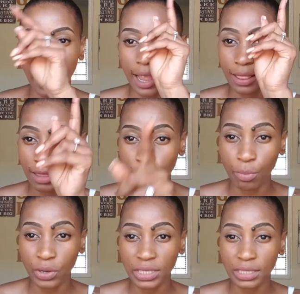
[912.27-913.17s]
And they
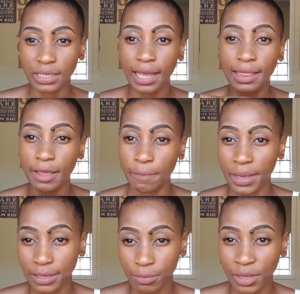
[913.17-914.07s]
pointed and they
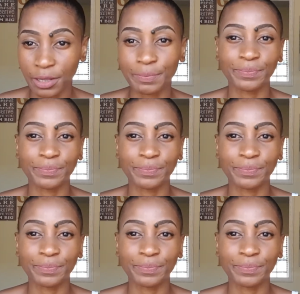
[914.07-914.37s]
picked me.